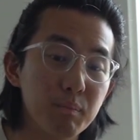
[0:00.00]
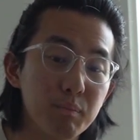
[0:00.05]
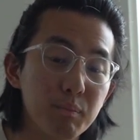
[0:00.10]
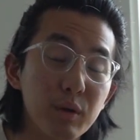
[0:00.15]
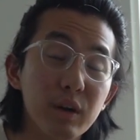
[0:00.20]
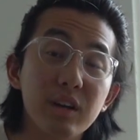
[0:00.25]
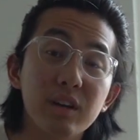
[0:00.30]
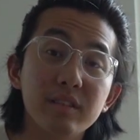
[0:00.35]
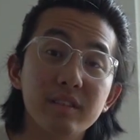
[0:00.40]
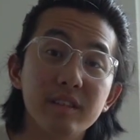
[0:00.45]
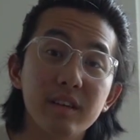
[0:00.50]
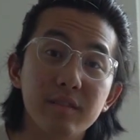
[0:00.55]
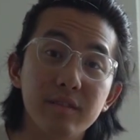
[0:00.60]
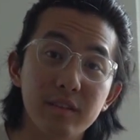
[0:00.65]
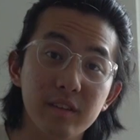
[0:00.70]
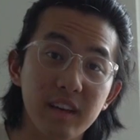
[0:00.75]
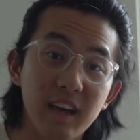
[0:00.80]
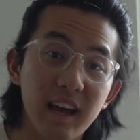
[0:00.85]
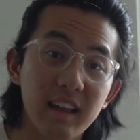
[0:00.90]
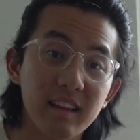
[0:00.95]
bring yourself
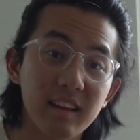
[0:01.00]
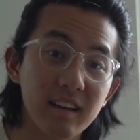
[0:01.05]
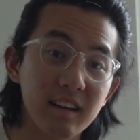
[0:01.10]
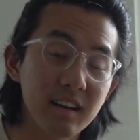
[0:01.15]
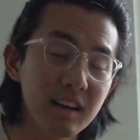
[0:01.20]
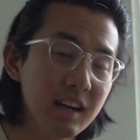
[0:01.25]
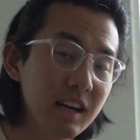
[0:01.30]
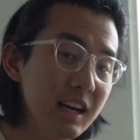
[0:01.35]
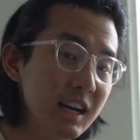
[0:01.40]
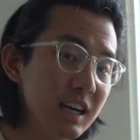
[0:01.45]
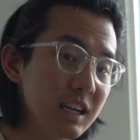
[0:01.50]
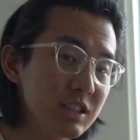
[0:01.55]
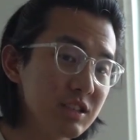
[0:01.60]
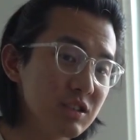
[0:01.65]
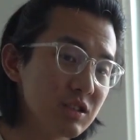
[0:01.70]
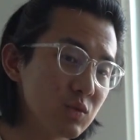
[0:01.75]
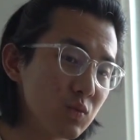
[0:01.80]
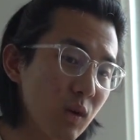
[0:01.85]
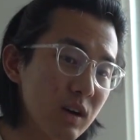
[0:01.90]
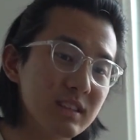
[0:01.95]
together,
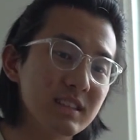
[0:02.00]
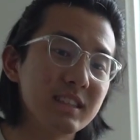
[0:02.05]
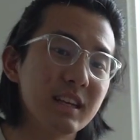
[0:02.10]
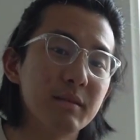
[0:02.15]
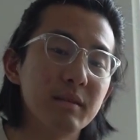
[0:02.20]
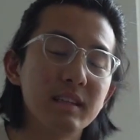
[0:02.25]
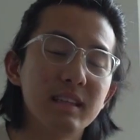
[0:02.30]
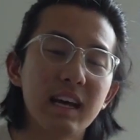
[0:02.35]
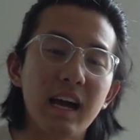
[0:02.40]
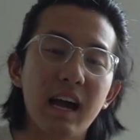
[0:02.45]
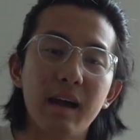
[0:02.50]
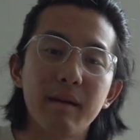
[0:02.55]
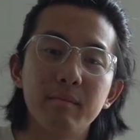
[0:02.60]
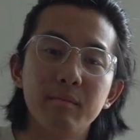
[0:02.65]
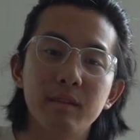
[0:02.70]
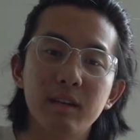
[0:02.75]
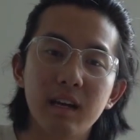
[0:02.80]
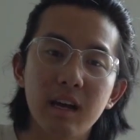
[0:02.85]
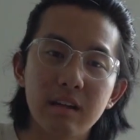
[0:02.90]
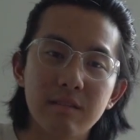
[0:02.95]
just one step at a
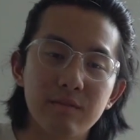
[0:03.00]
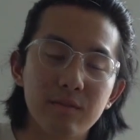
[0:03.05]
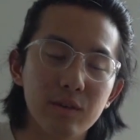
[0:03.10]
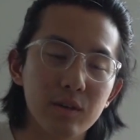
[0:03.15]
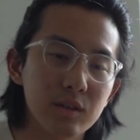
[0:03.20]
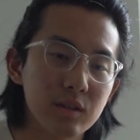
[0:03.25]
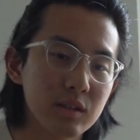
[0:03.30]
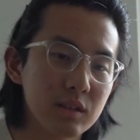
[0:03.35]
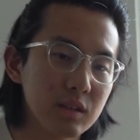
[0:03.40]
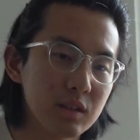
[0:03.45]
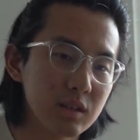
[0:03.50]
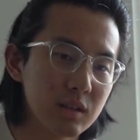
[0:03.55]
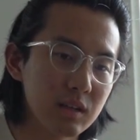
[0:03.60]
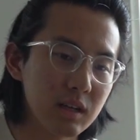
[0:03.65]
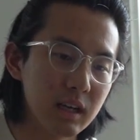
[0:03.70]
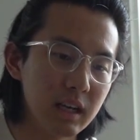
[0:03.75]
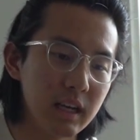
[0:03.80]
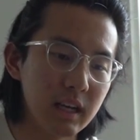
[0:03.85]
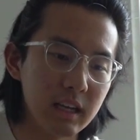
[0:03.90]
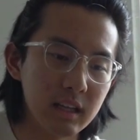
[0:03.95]
time, get
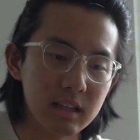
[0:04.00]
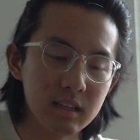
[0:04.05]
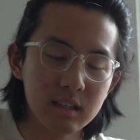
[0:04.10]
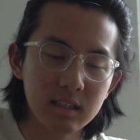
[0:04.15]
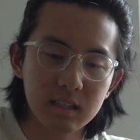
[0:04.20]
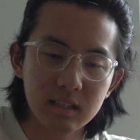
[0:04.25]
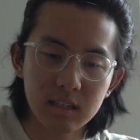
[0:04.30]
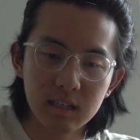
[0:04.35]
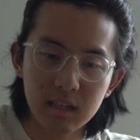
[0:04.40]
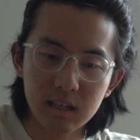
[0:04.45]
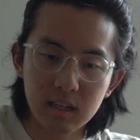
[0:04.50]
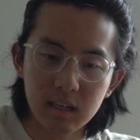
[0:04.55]
food, eat,